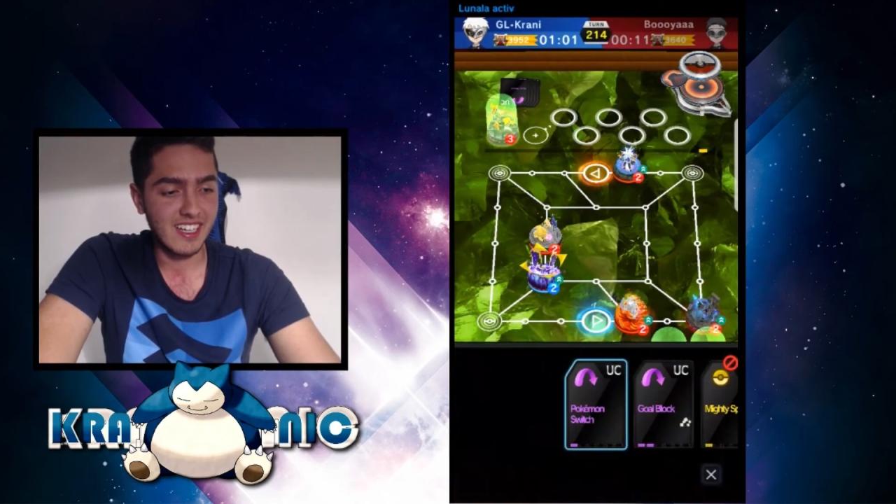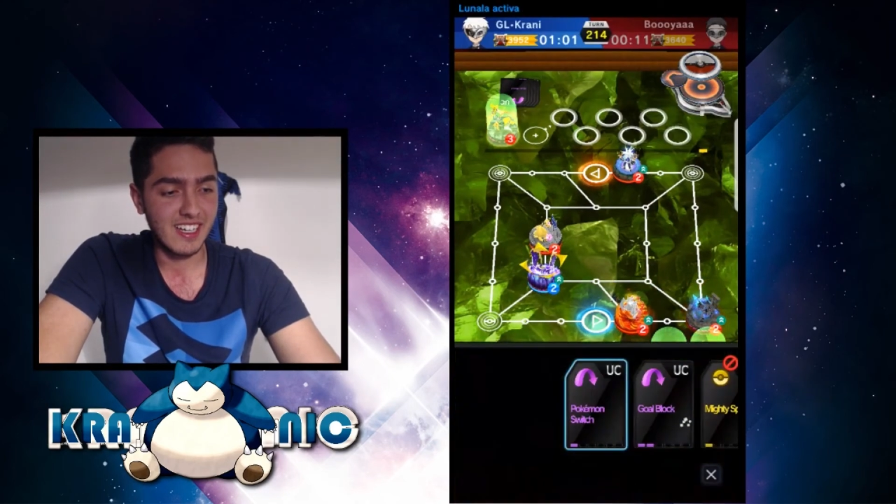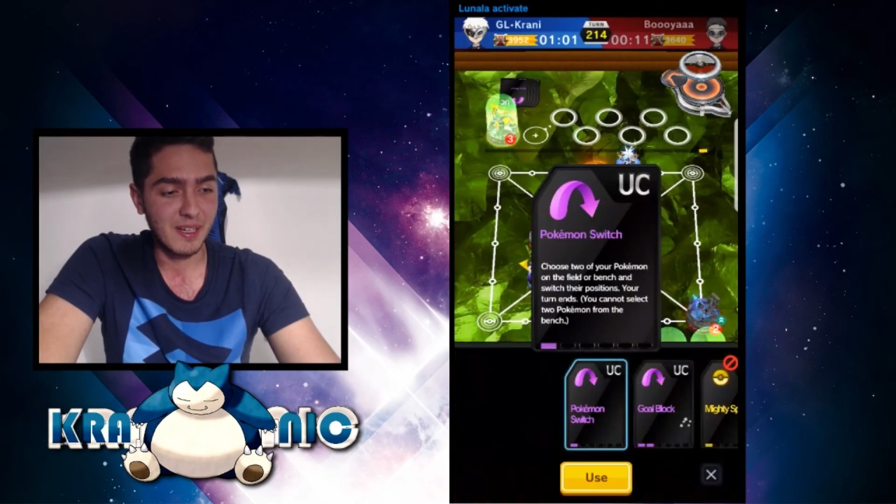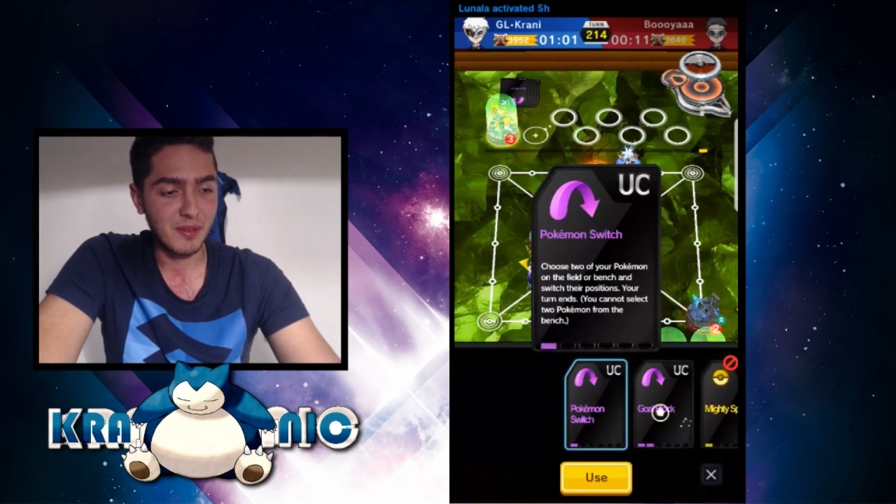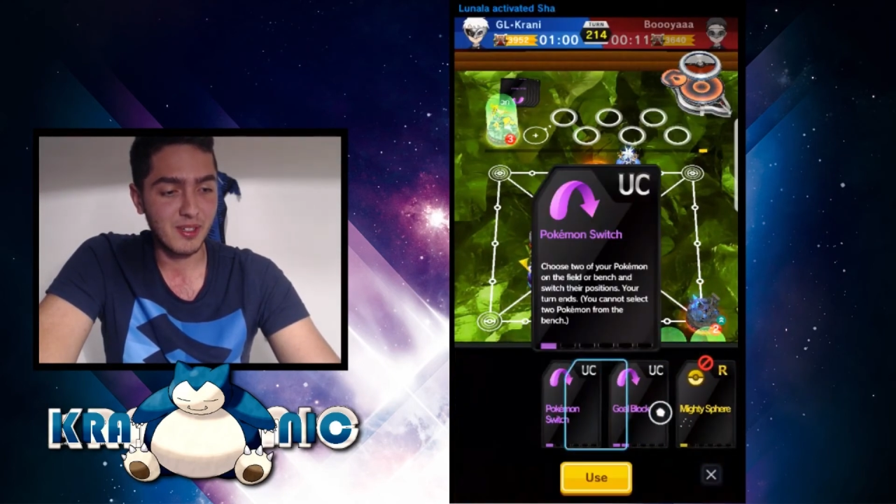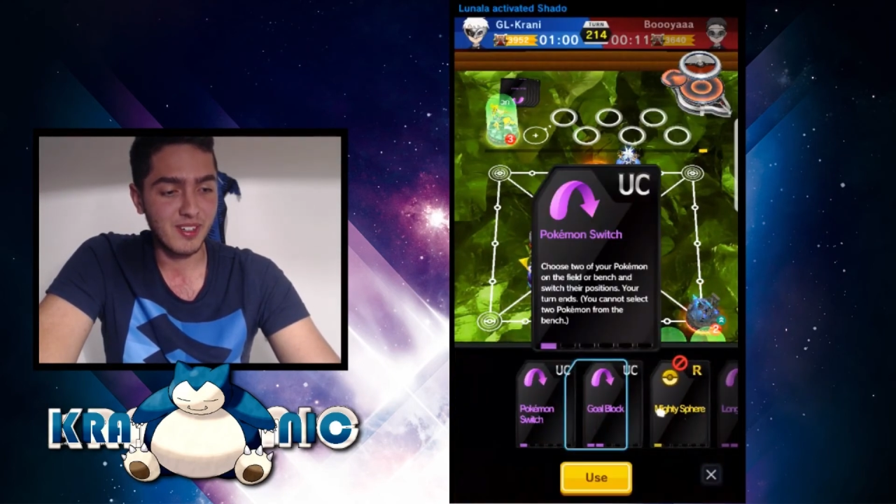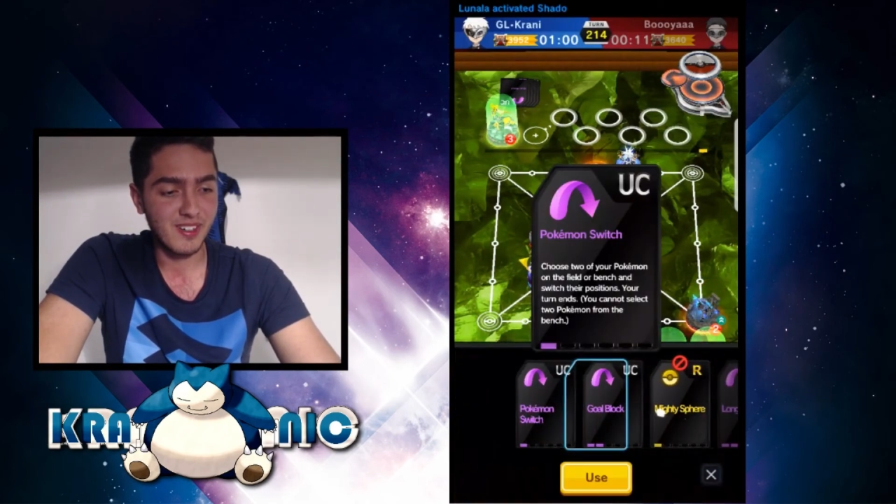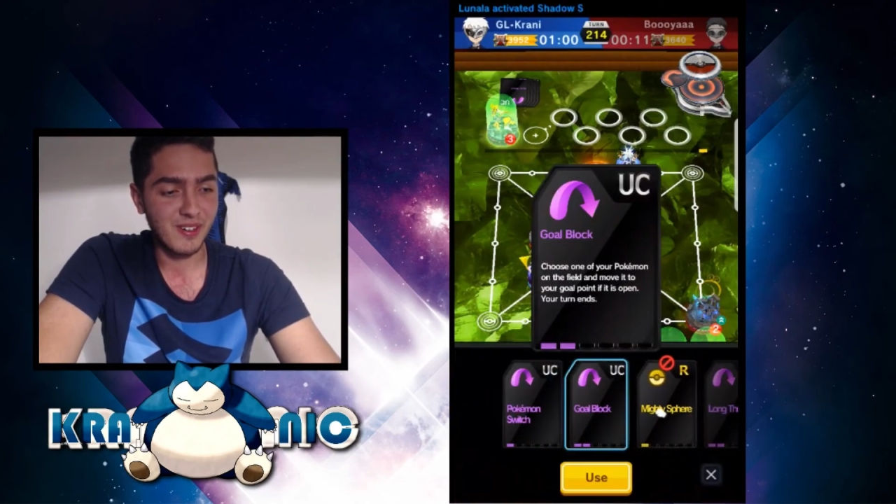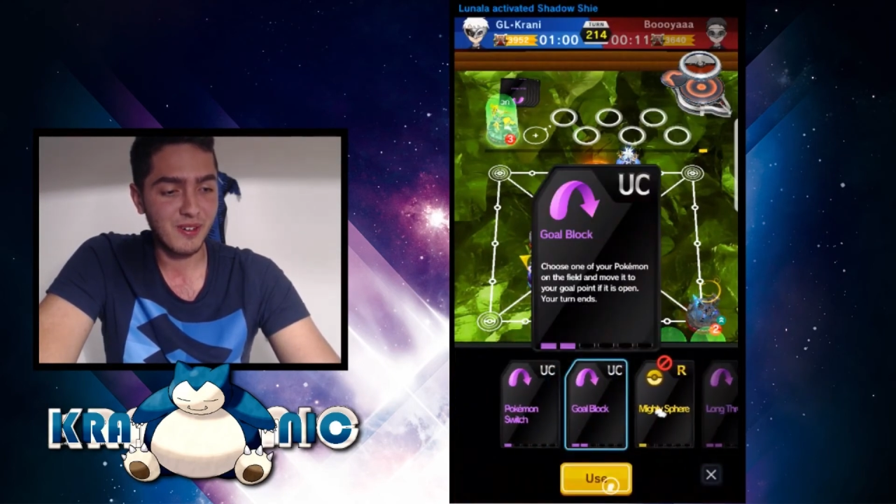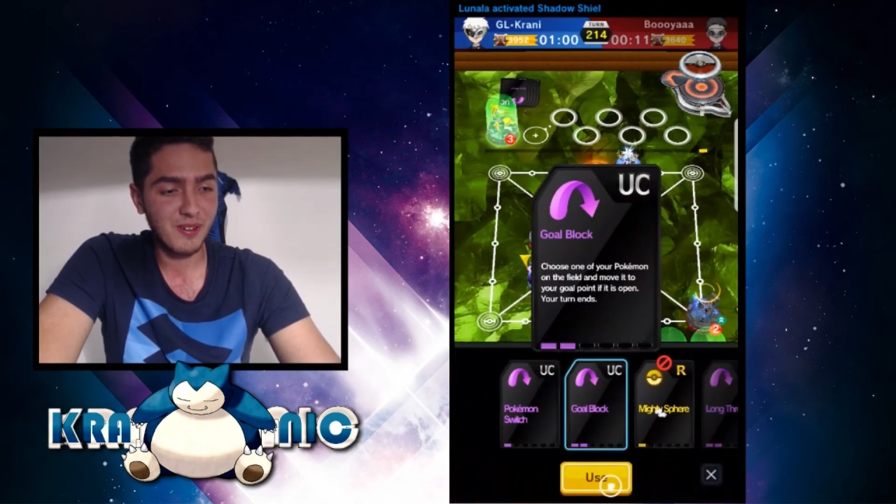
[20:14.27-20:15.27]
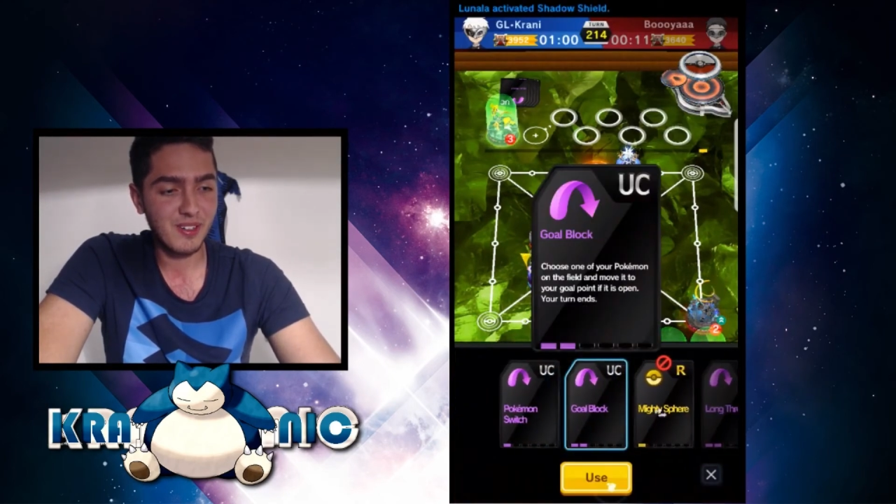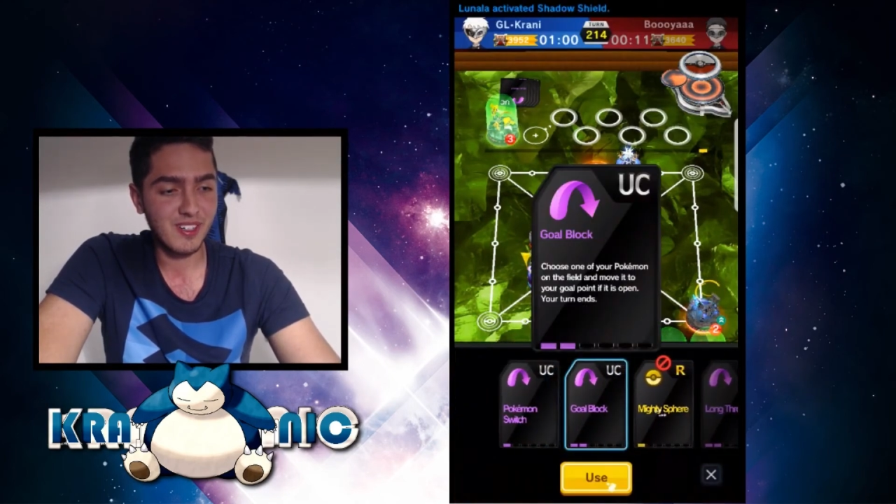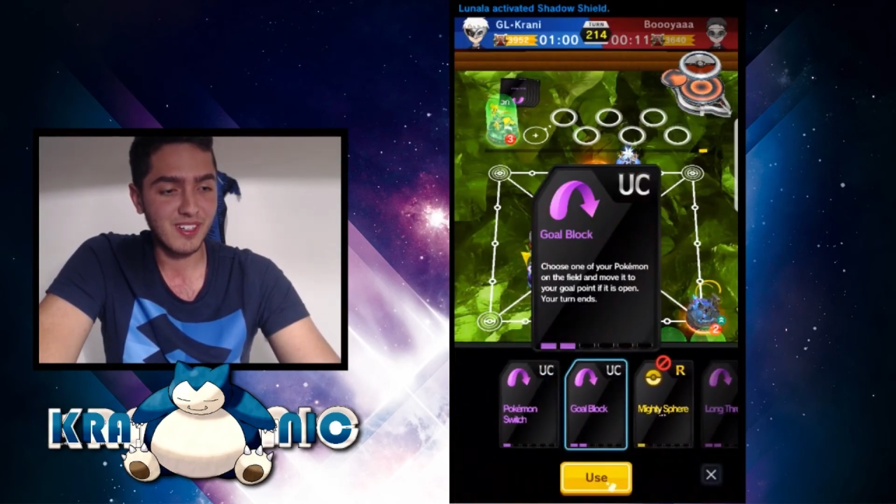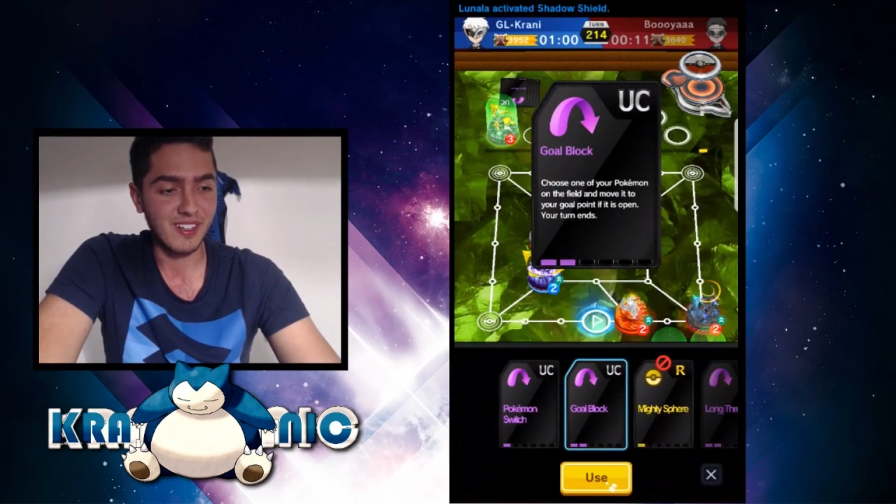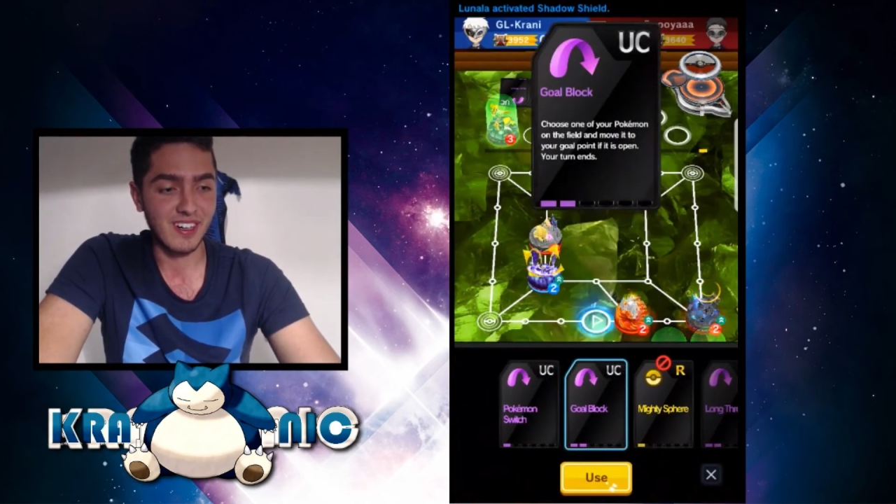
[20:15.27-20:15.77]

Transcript: I'm gonna, oh god,